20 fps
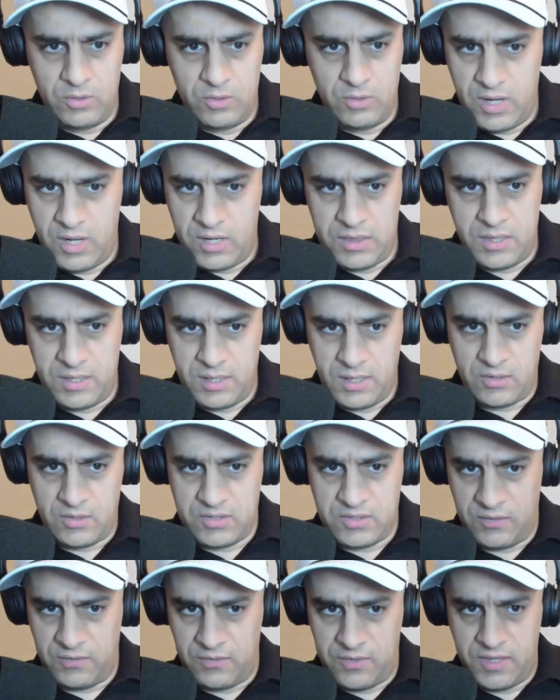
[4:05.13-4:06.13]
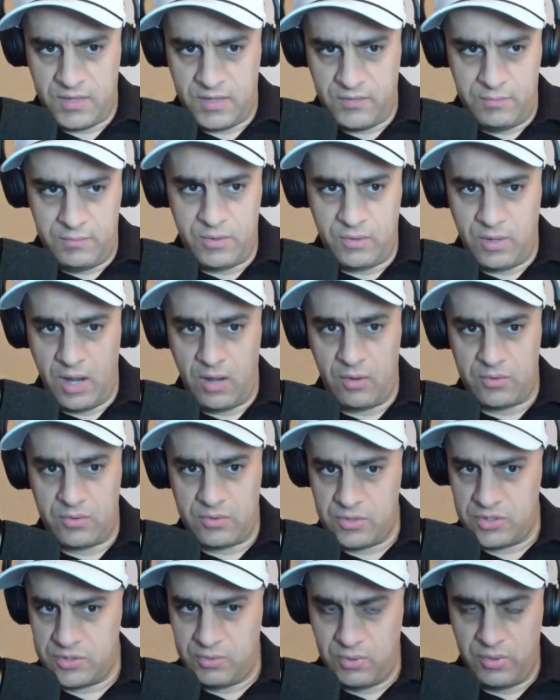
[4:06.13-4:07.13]
anything else I can think of in the middle,
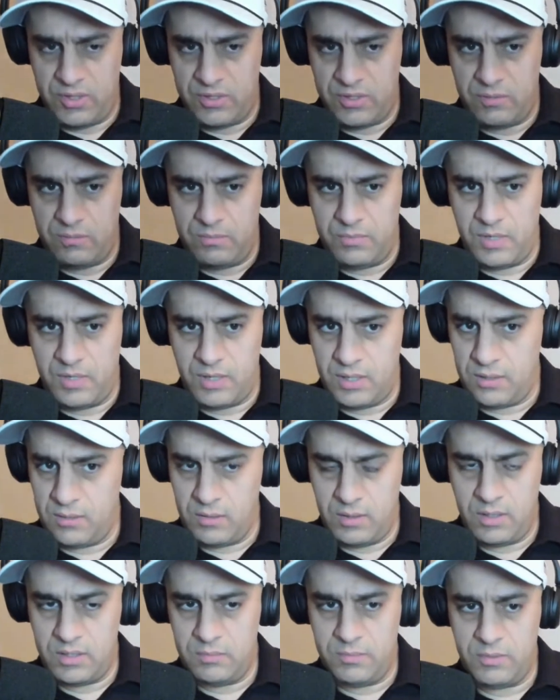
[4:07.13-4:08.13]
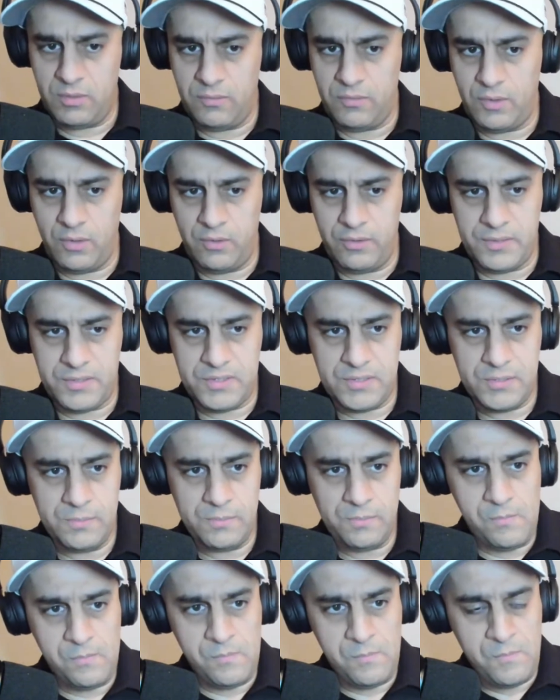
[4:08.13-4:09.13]
I'll just throw it in the middle of all
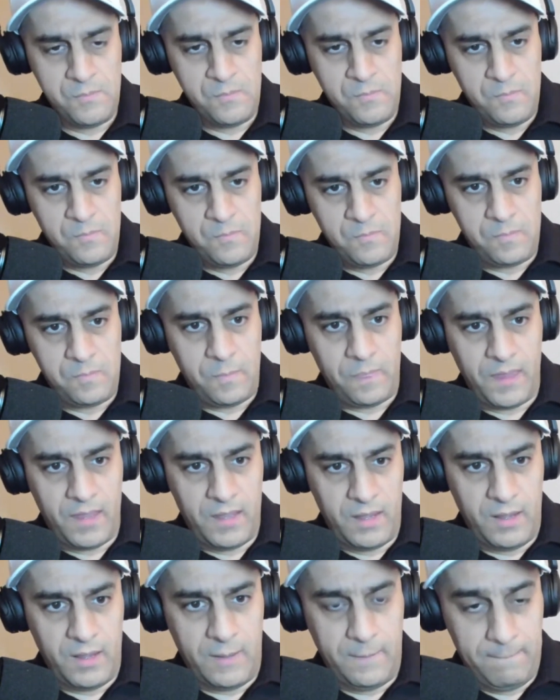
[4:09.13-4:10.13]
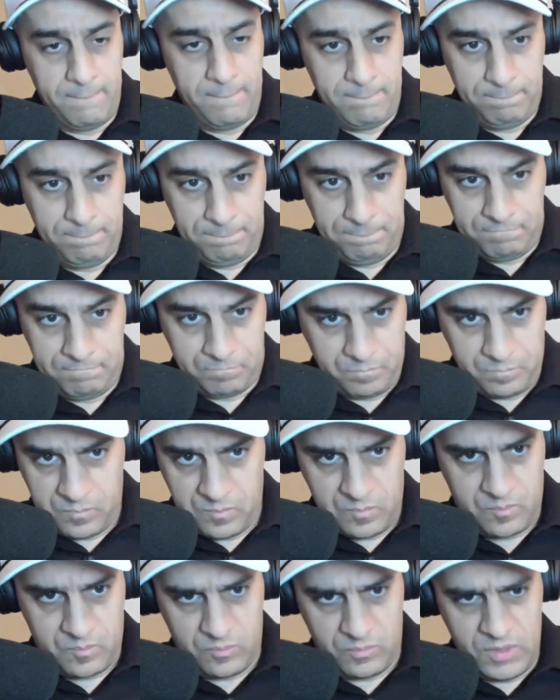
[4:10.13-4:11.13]
this. Uh,
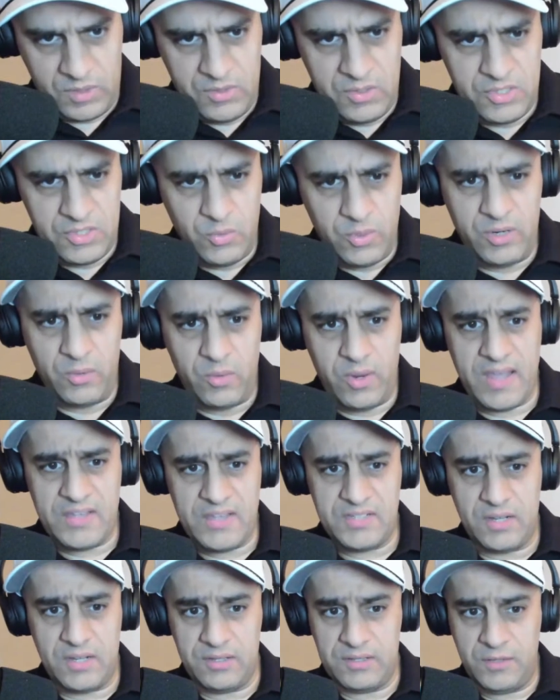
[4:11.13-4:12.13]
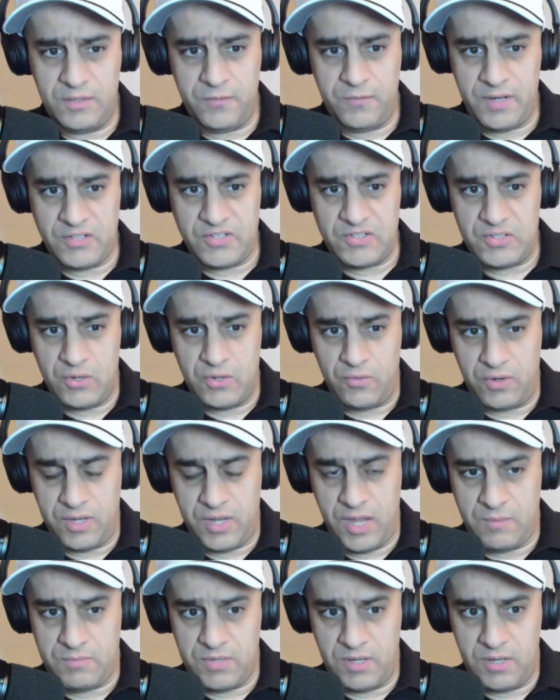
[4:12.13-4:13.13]
those who wonder why I sound different, I just
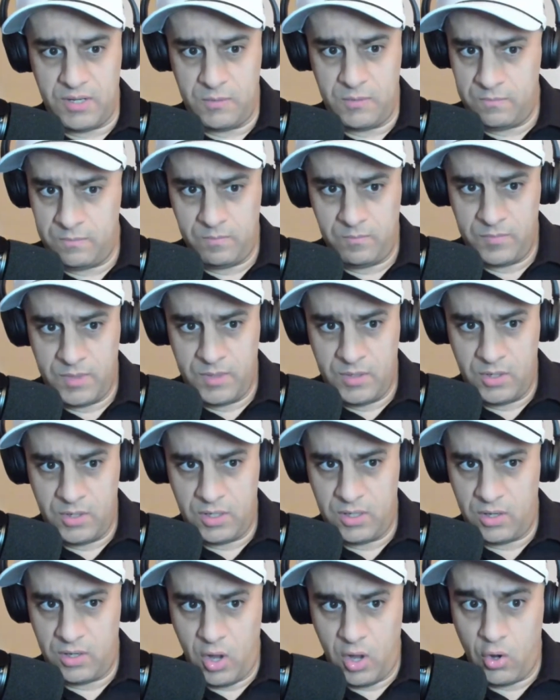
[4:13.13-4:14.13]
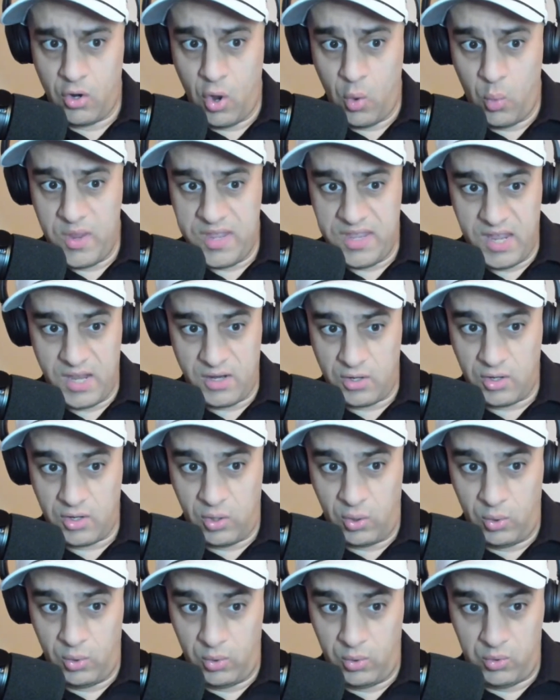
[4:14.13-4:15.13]
overcame a weekend
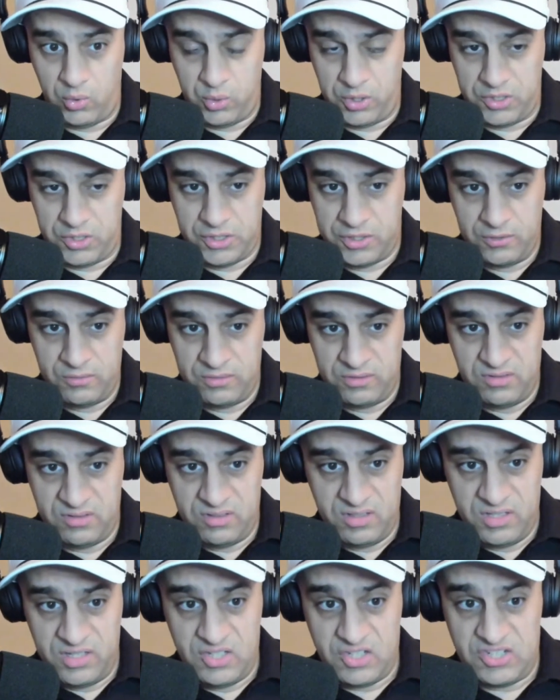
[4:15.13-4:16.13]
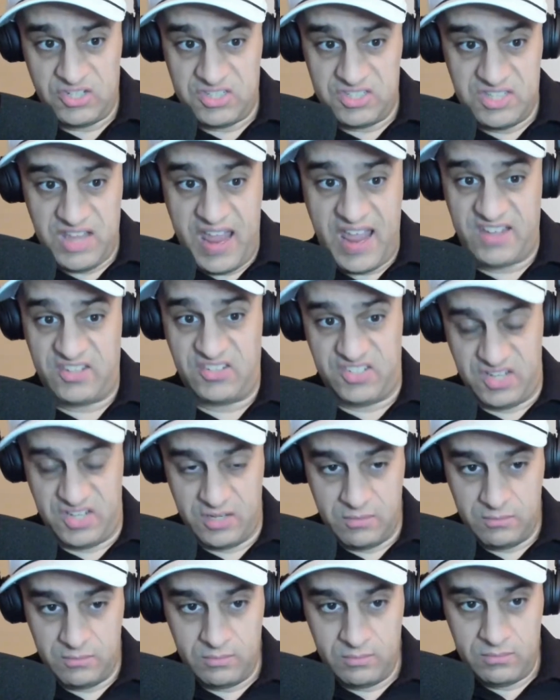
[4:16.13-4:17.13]
cold, which is just
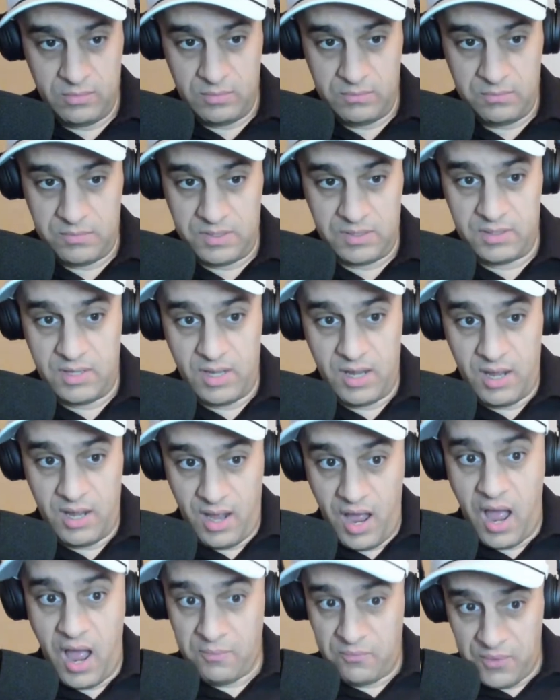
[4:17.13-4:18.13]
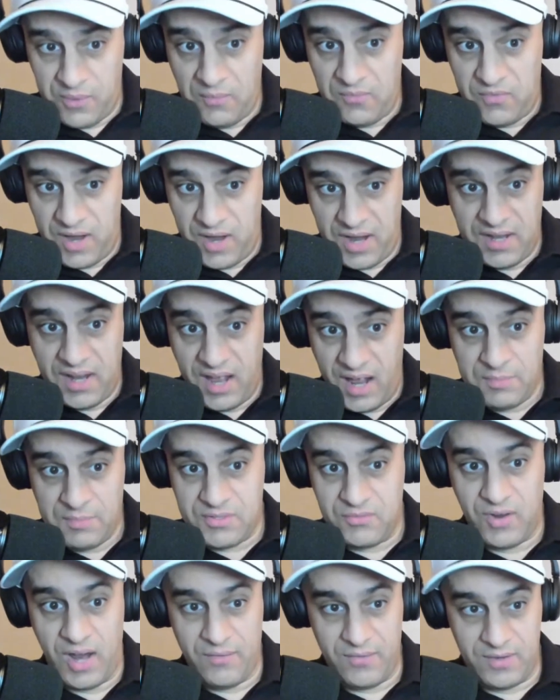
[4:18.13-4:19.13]
nasty. But I'm fine. I'm
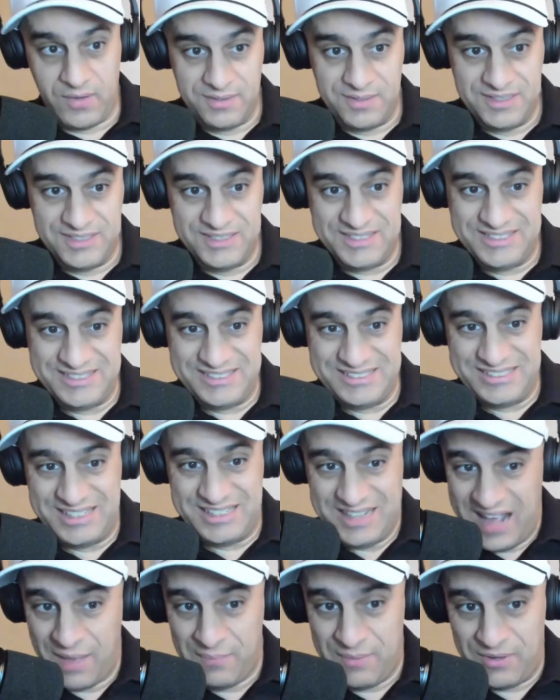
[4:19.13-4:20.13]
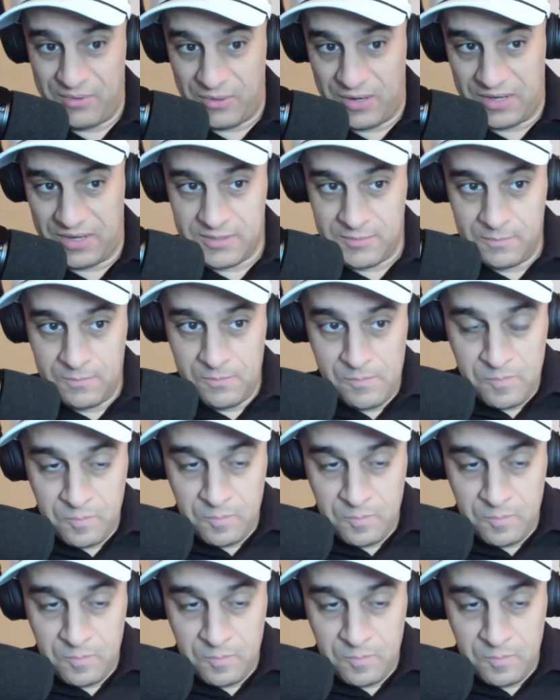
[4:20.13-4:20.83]
surviving. I'll be all right.